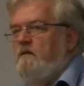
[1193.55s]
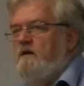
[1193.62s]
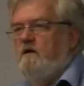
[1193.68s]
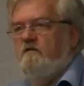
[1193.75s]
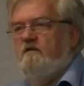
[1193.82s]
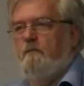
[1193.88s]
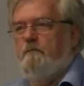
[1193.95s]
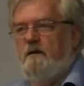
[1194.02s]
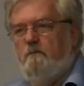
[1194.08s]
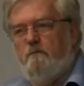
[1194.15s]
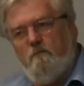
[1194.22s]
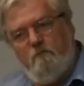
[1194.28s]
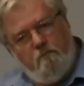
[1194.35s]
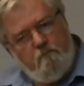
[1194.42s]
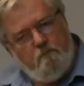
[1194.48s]
because somebody
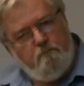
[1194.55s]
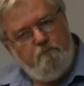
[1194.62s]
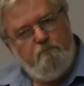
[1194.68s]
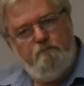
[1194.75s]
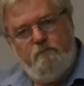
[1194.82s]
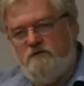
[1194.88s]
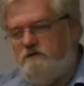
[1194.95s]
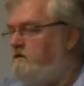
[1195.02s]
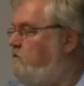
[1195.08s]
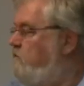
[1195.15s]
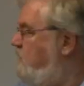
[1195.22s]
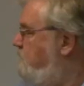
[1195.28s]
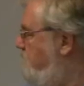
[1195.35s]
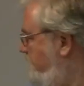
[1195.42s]
pushed the horn